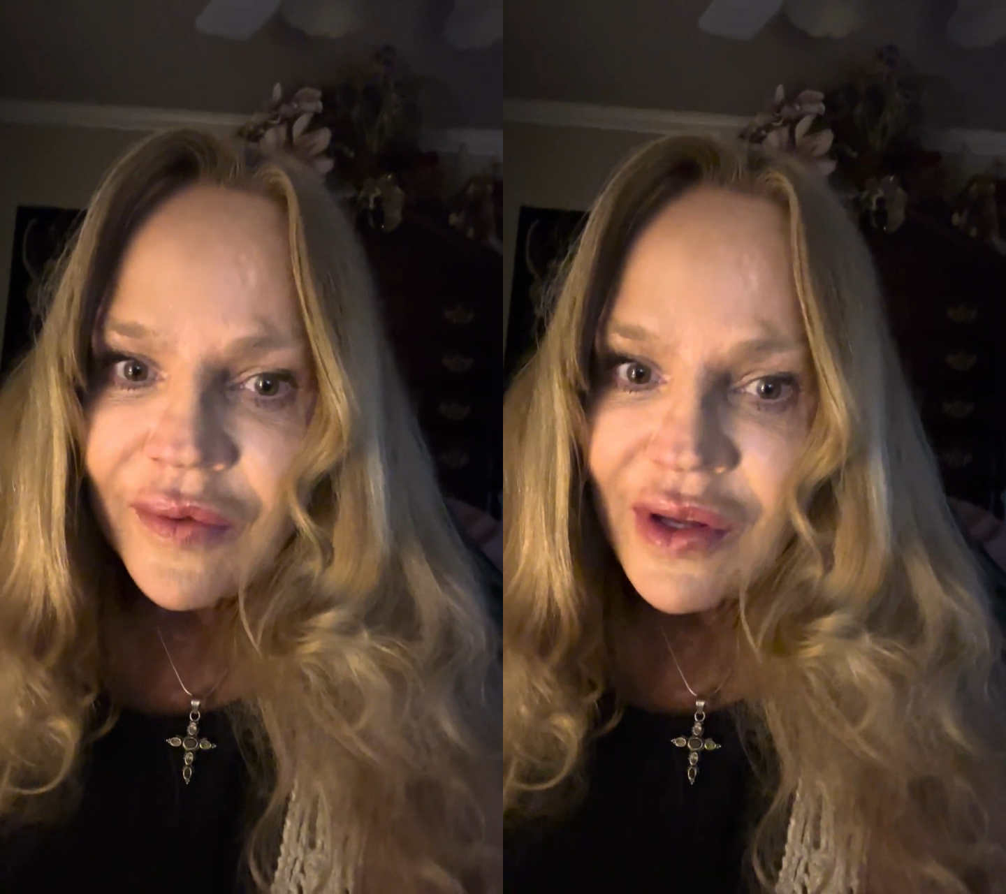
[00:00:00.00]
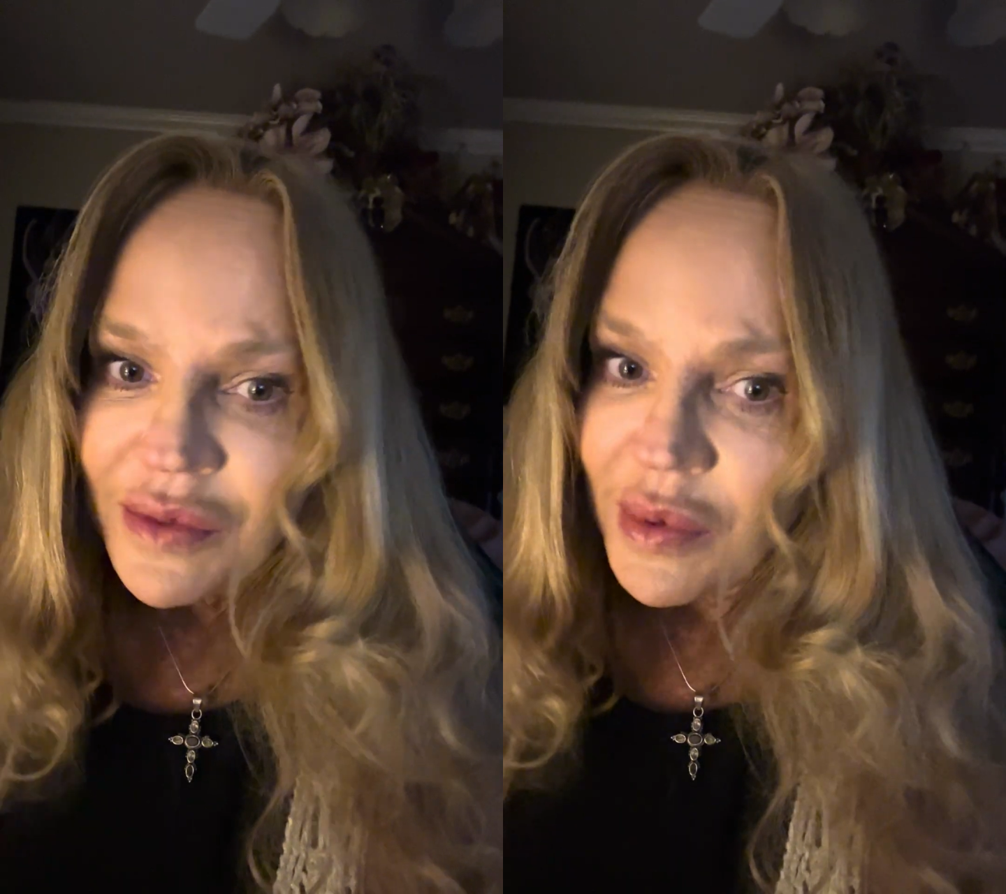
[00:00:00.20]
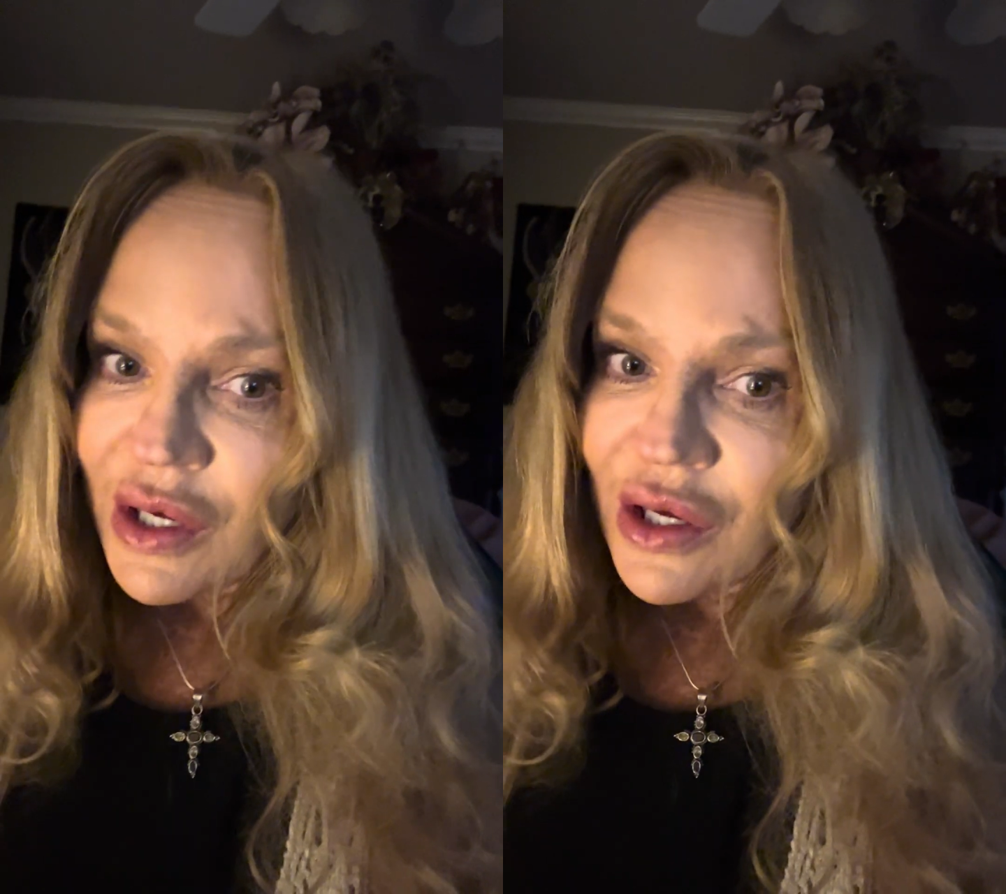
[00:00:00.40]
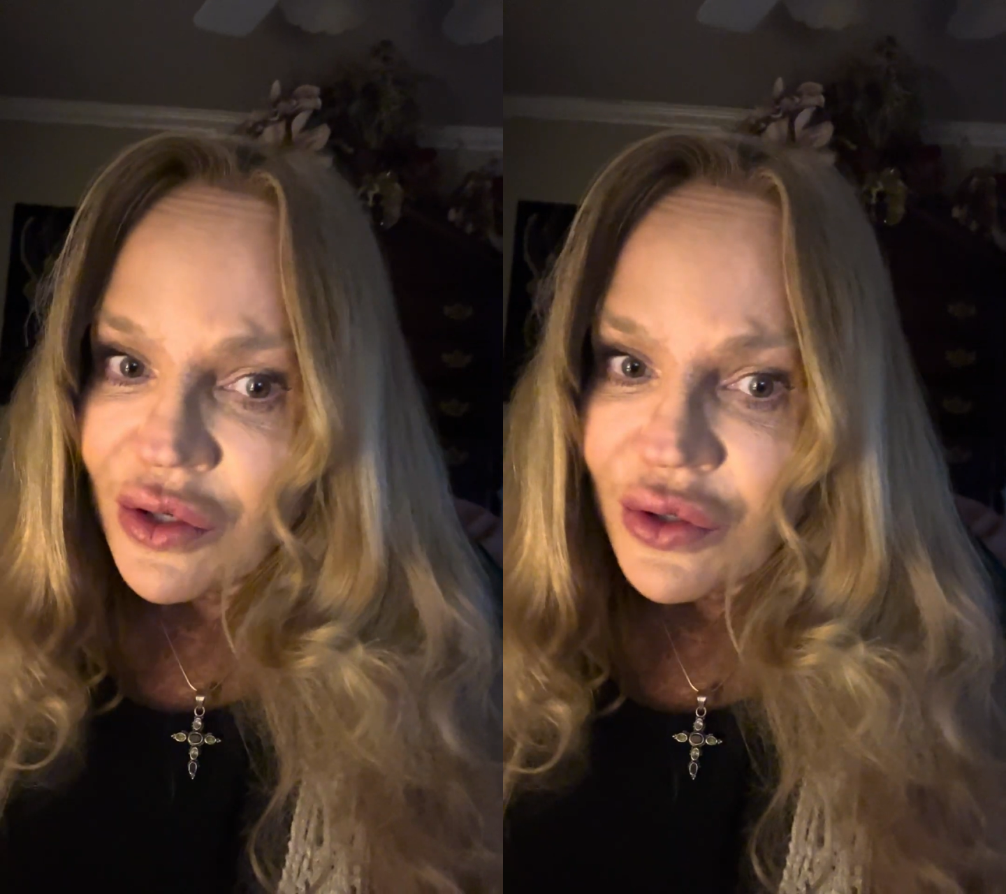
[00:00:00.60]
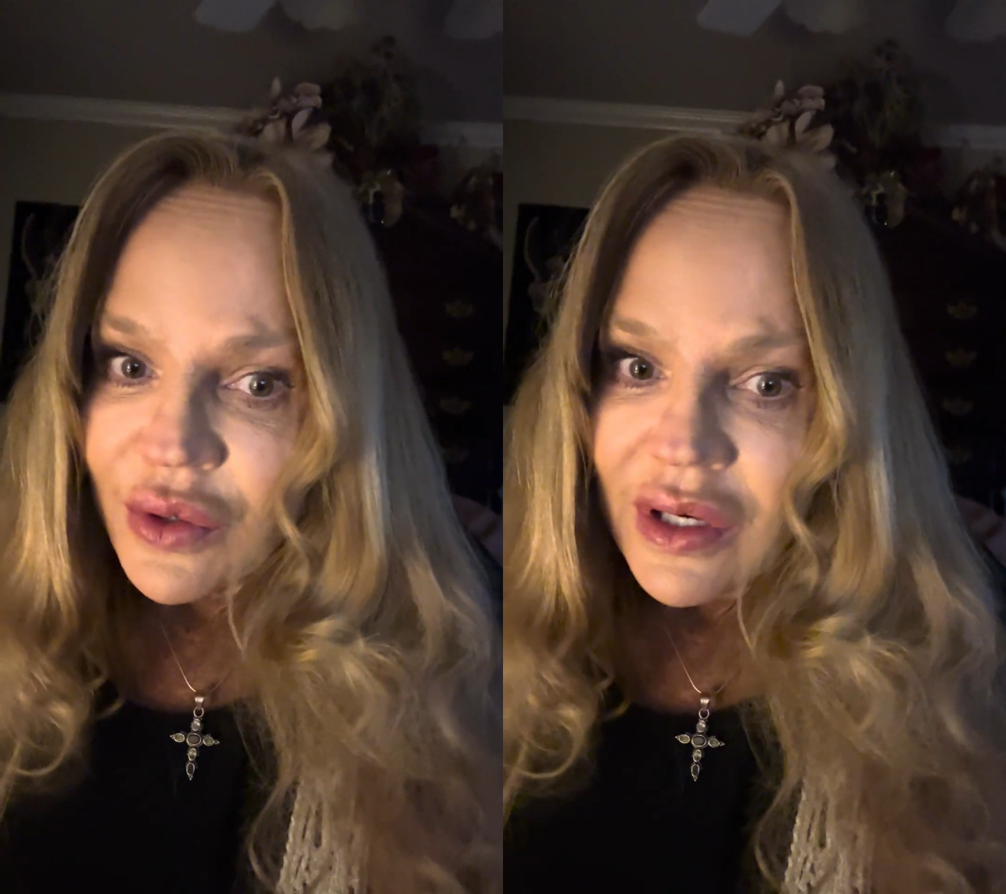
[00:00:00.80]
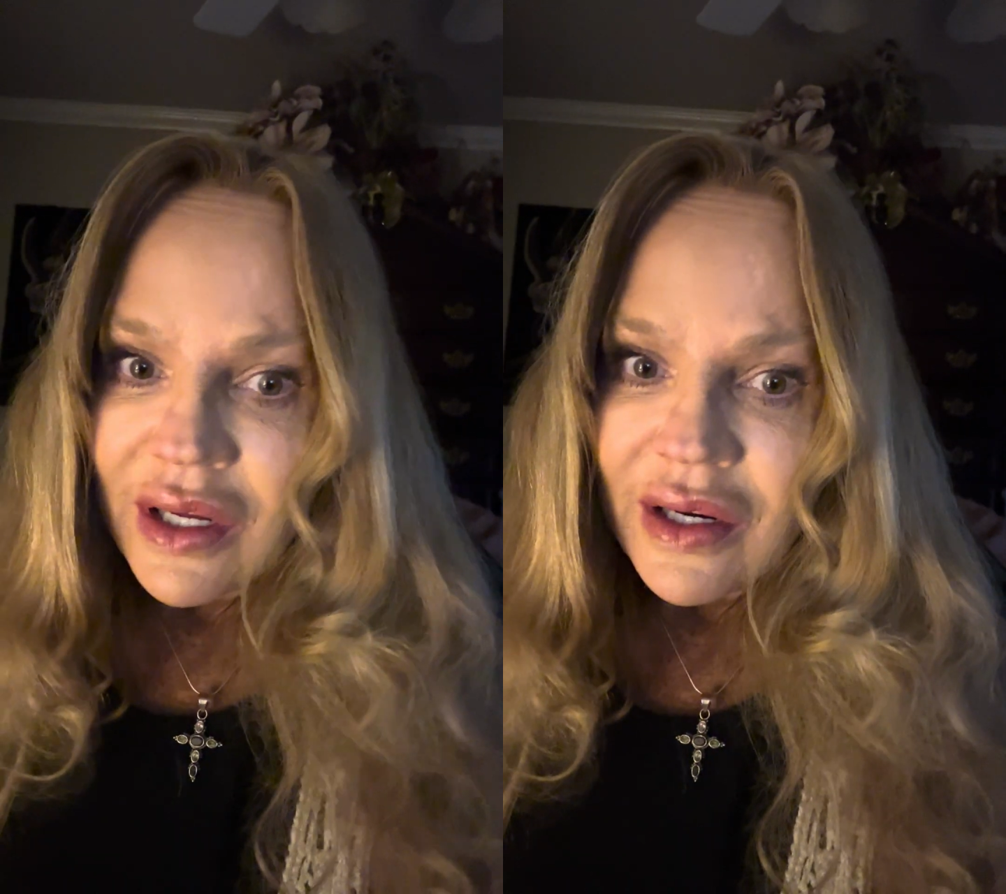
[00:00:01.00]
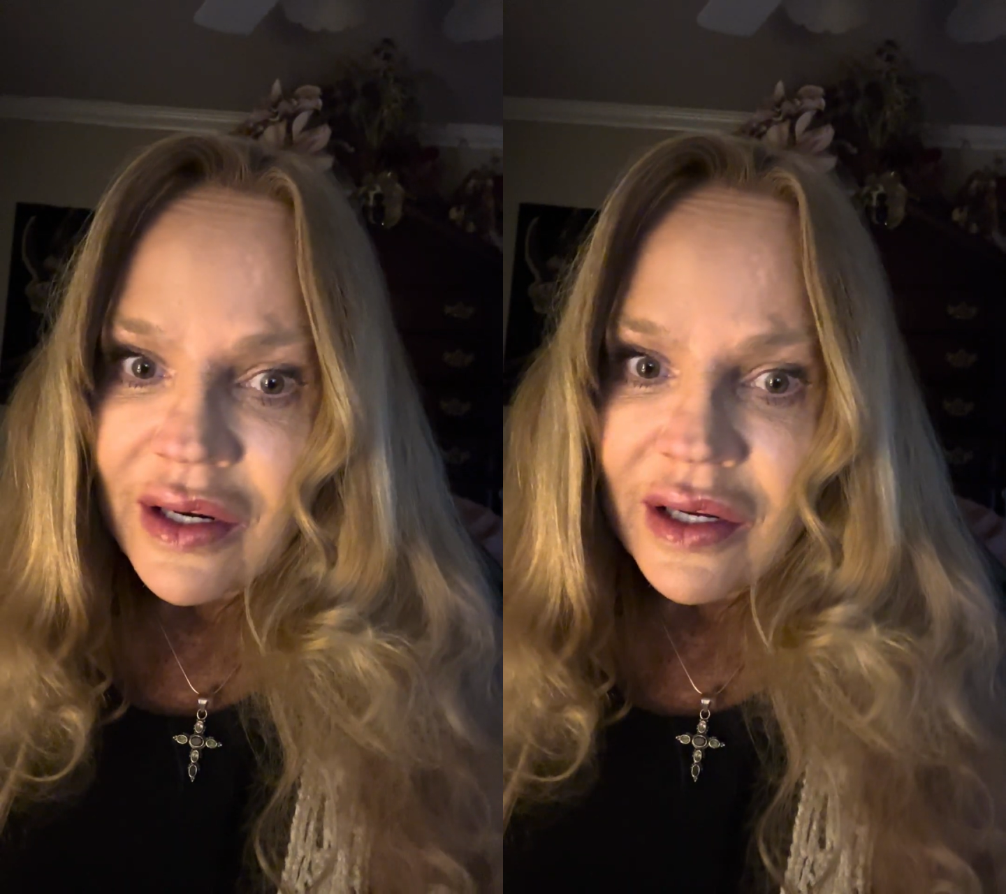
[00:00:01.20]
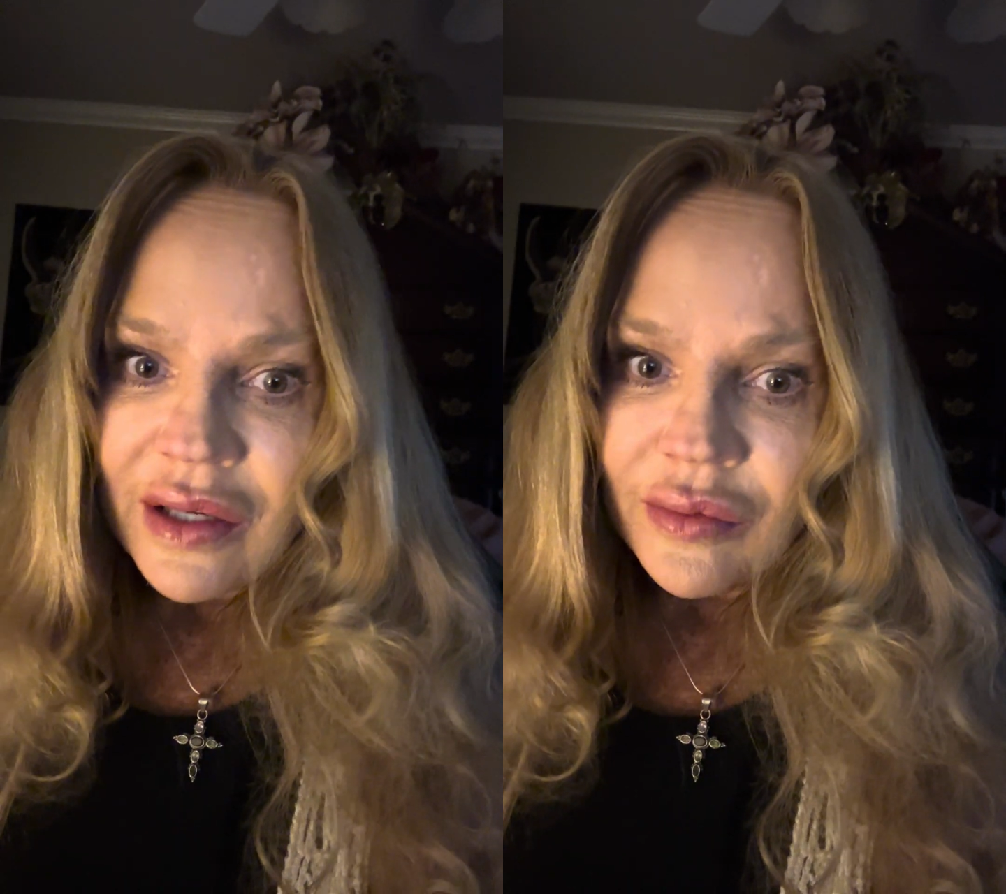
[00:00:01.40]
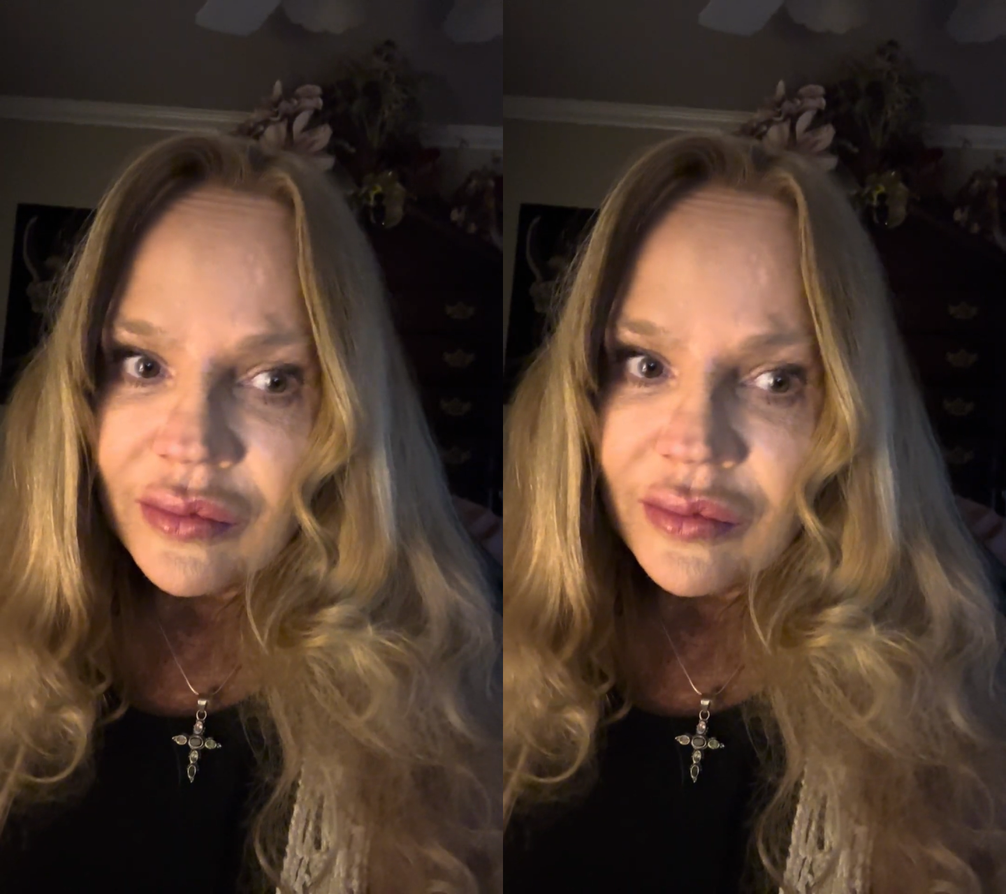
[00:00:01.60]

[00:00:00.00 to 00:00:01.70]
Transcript: he's speaking to an entity,